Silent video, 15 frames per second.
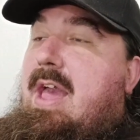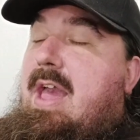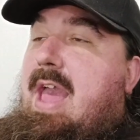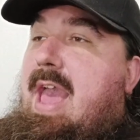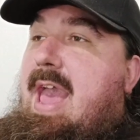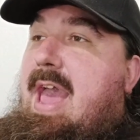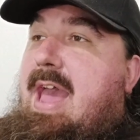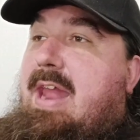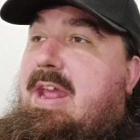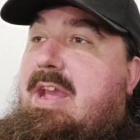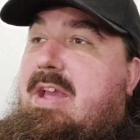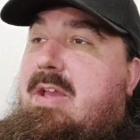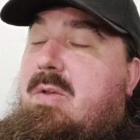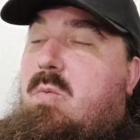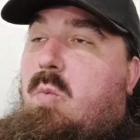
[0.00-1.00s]

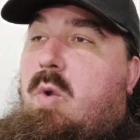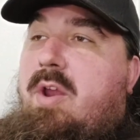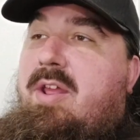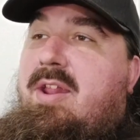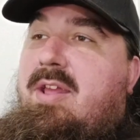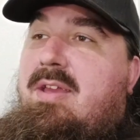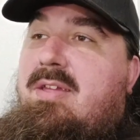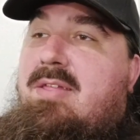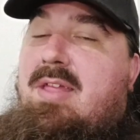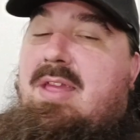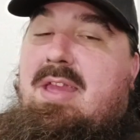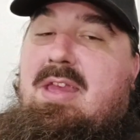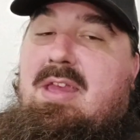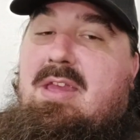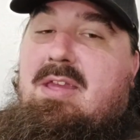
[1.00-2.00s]
And what it
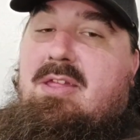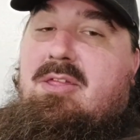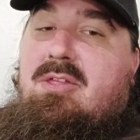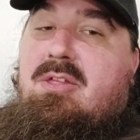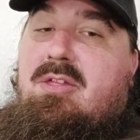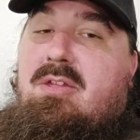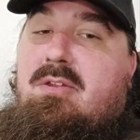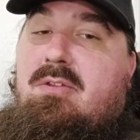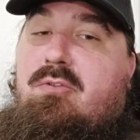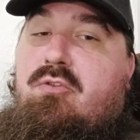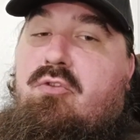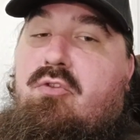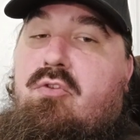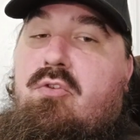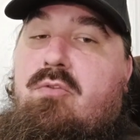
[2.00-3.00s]
is
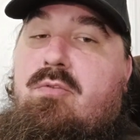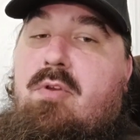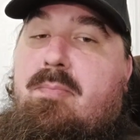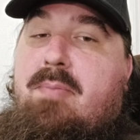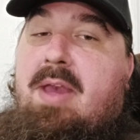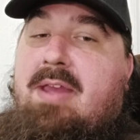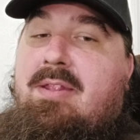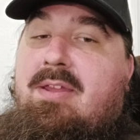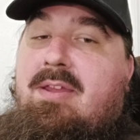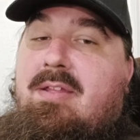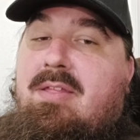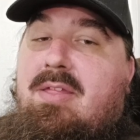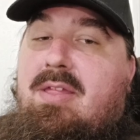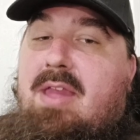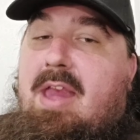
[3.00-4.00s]
true
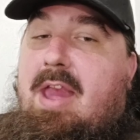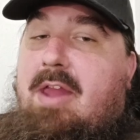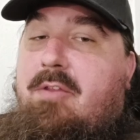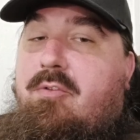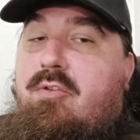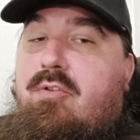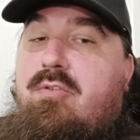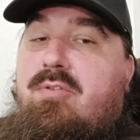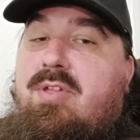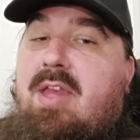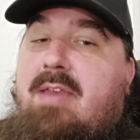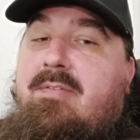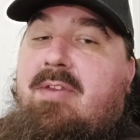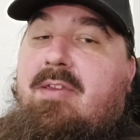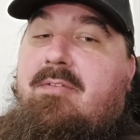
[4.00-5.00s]
repentance and true
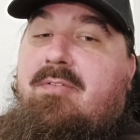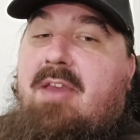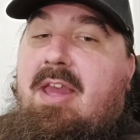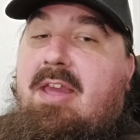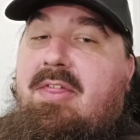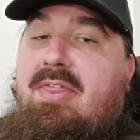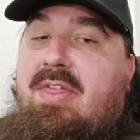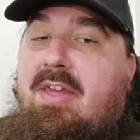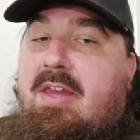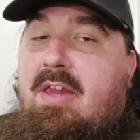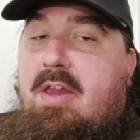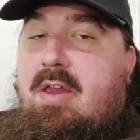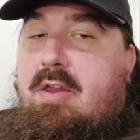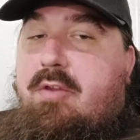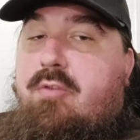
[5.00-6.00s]
saving faith.
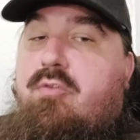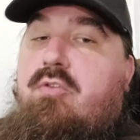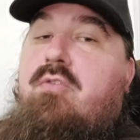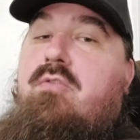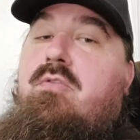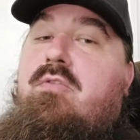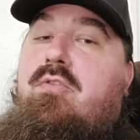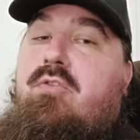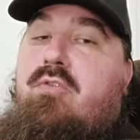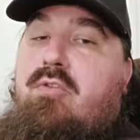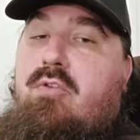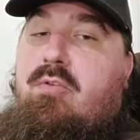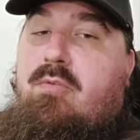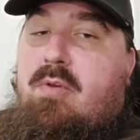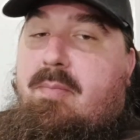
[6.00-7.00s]
True
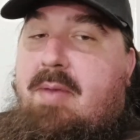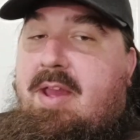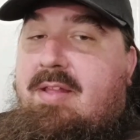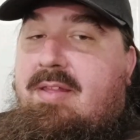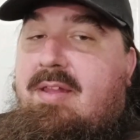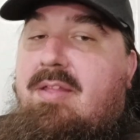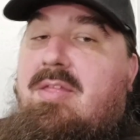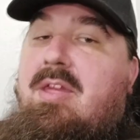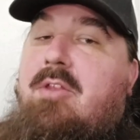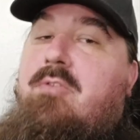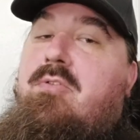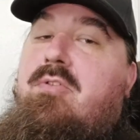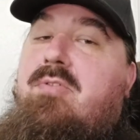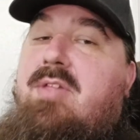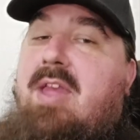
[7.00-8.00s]
repentance and
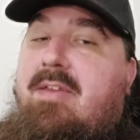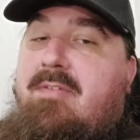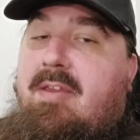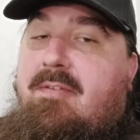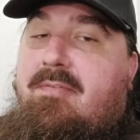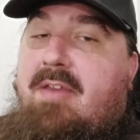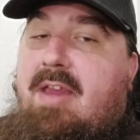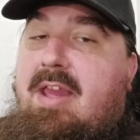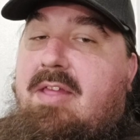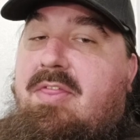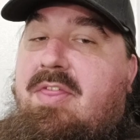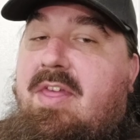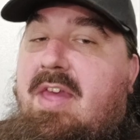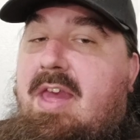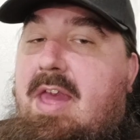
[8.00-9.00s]
true saving
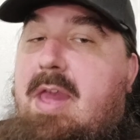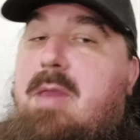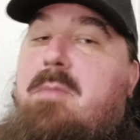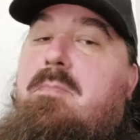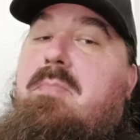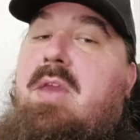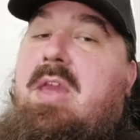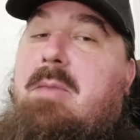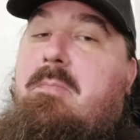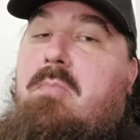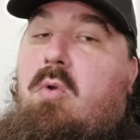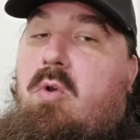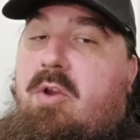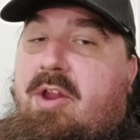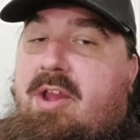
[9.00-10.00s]
faith, being
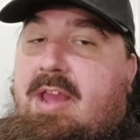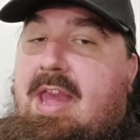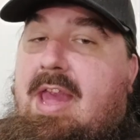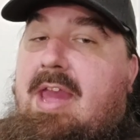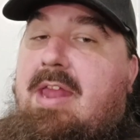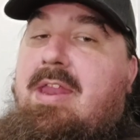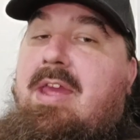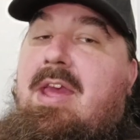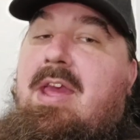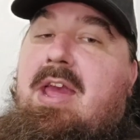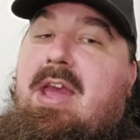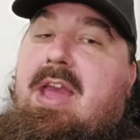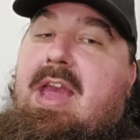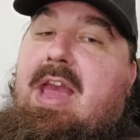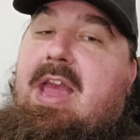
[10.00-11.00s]
born again,
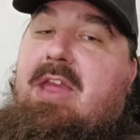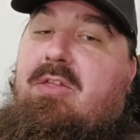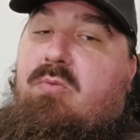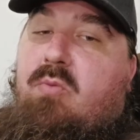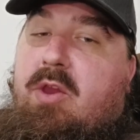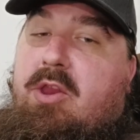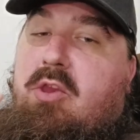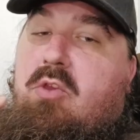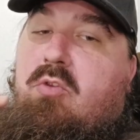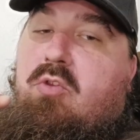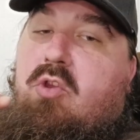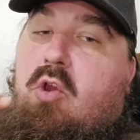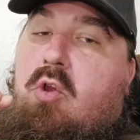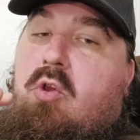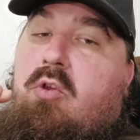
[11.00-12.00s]
is when you
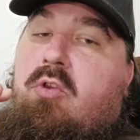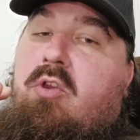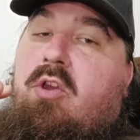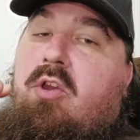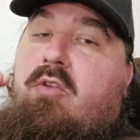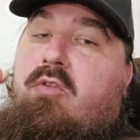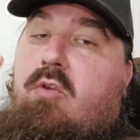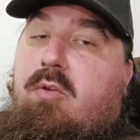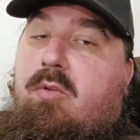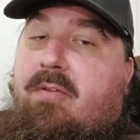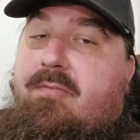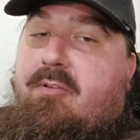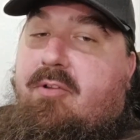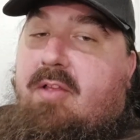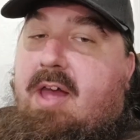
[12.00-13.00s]
turn control
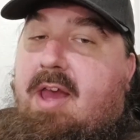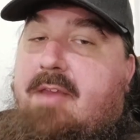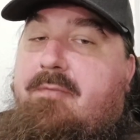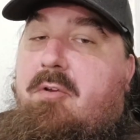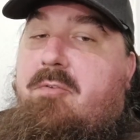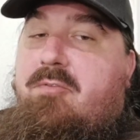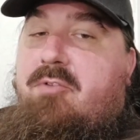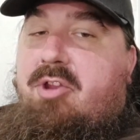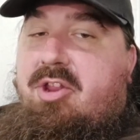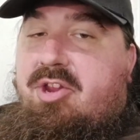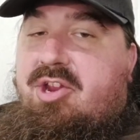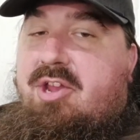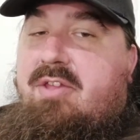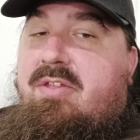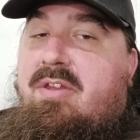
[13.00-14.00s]
of your life over to
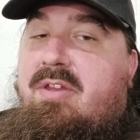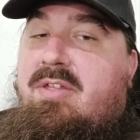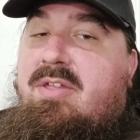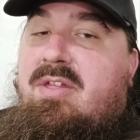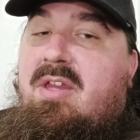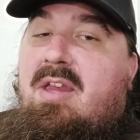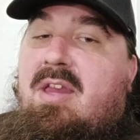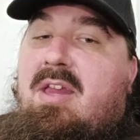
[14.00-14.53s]
Jesus.